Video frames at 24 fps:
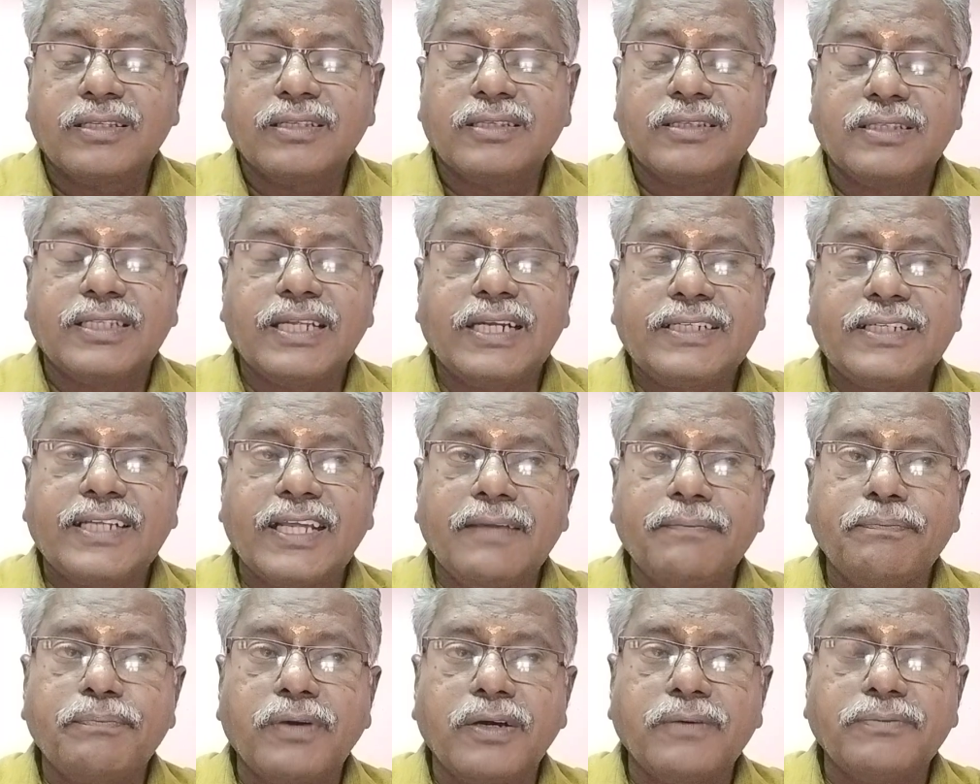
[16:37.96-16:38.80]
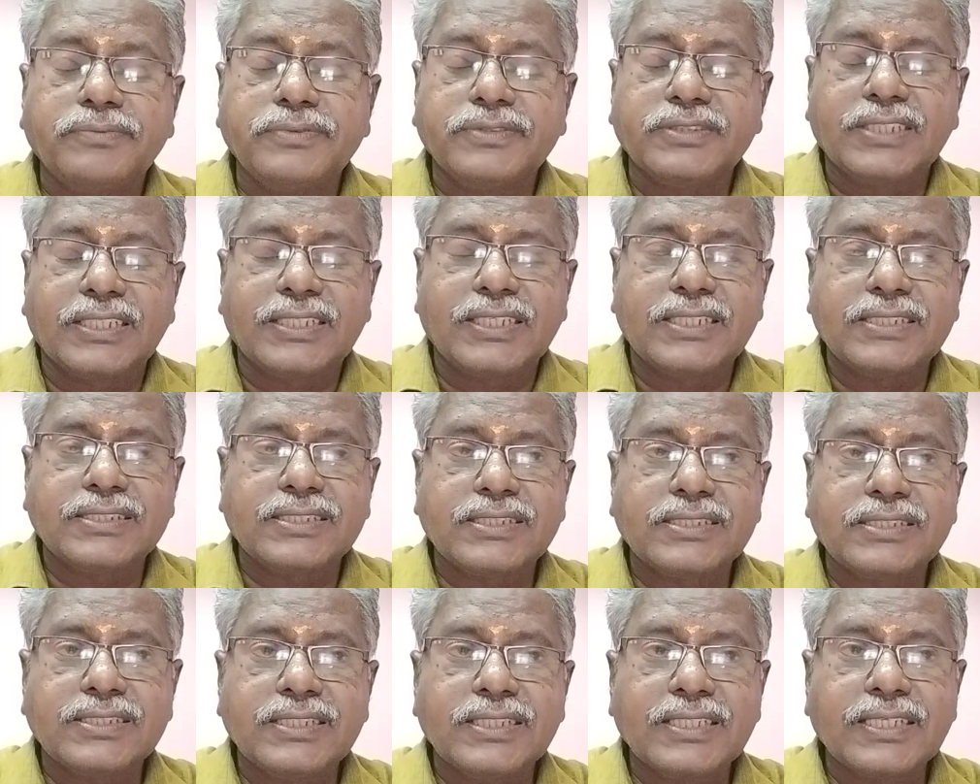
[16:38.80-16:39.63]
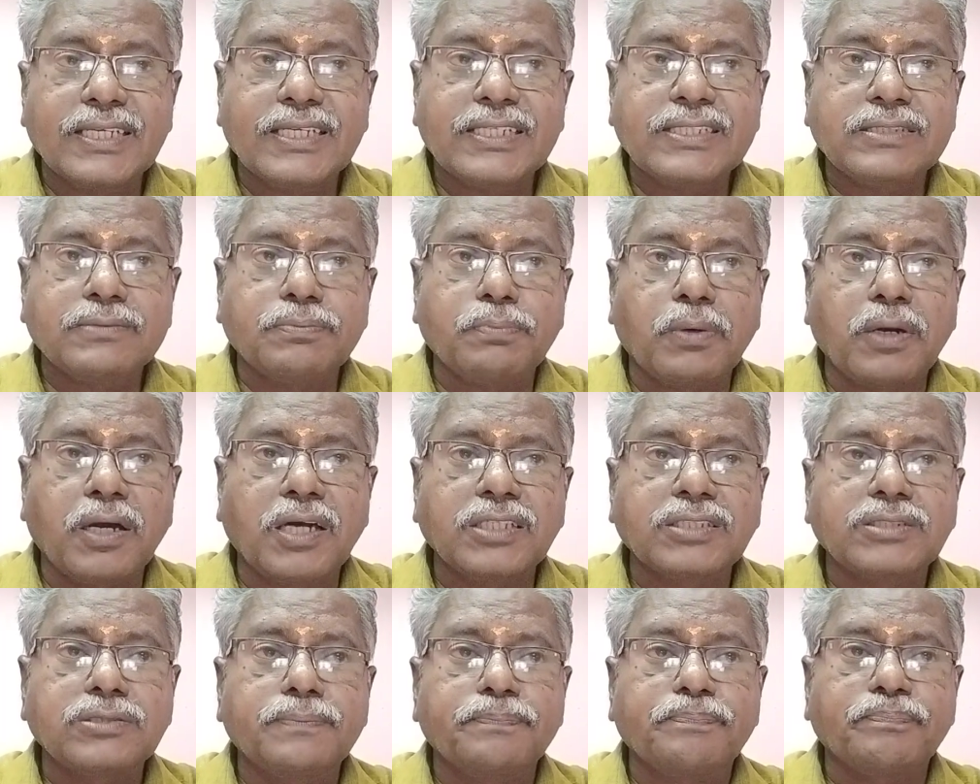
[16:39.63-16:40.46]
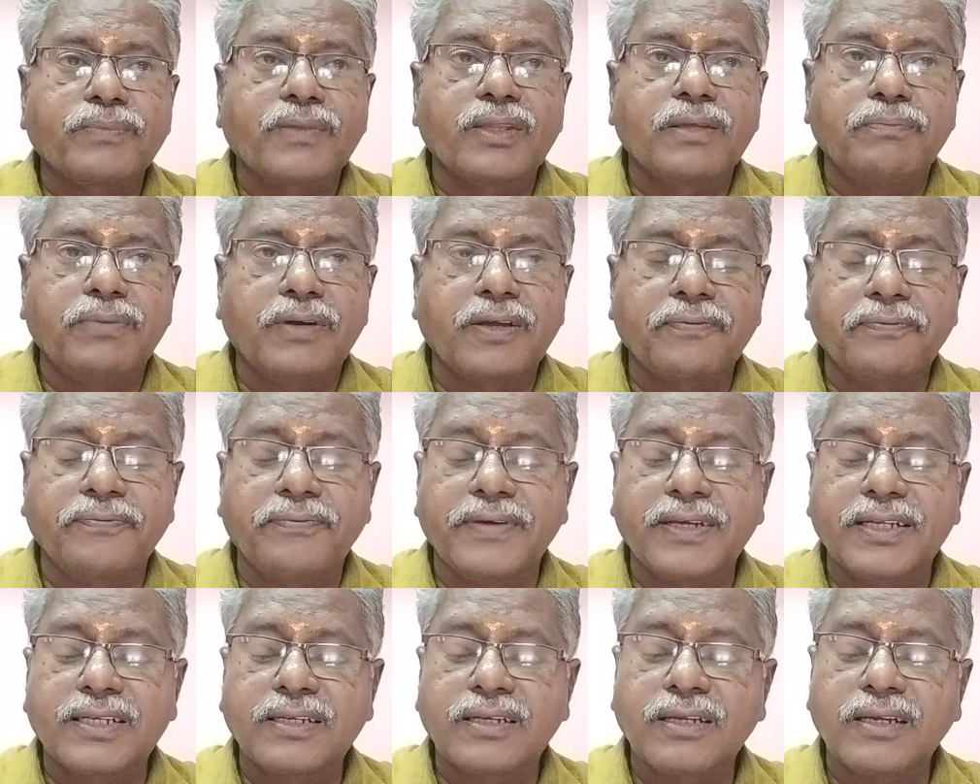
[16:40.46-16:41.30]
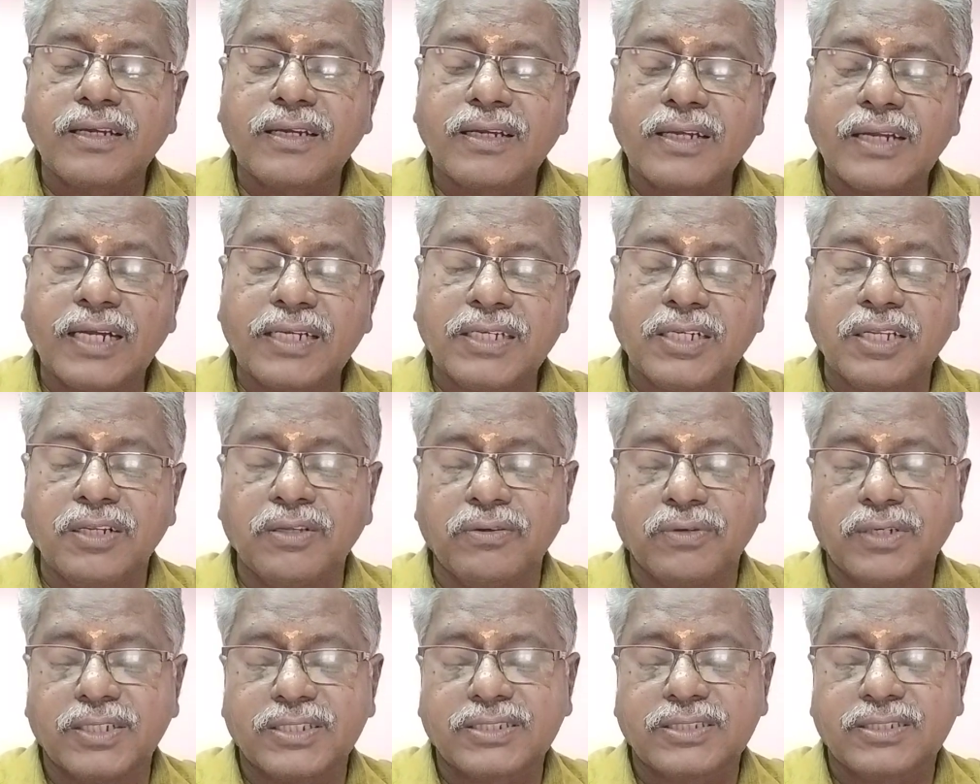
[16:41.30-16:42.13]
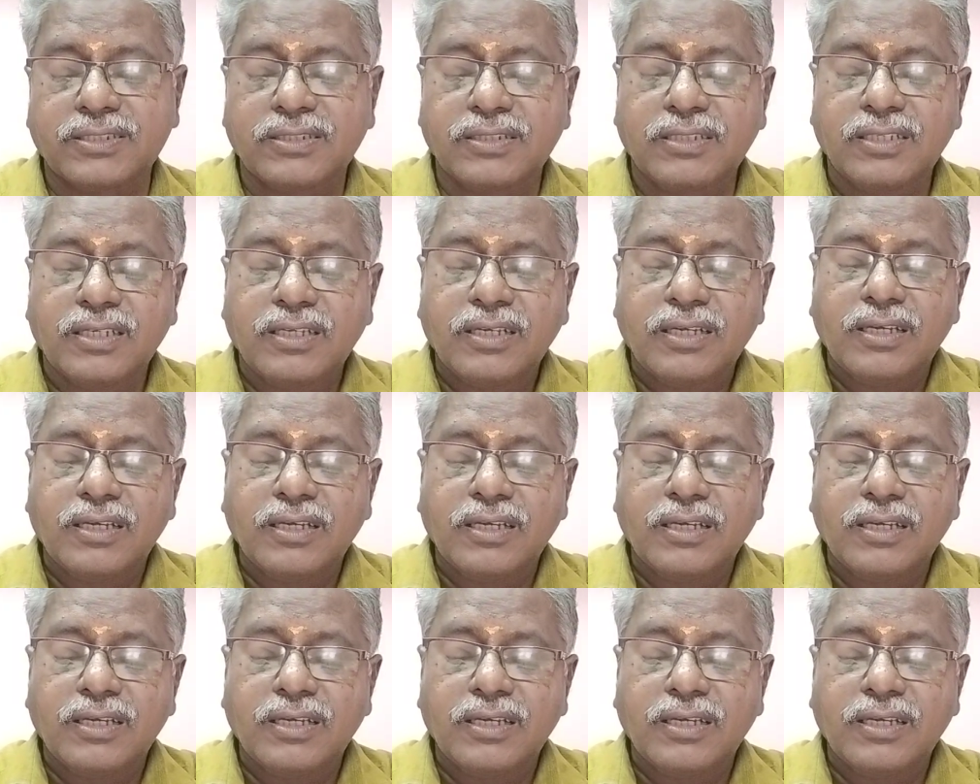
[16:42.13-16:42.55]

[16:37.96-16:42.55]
That type of sentences indicates past perfect continuous.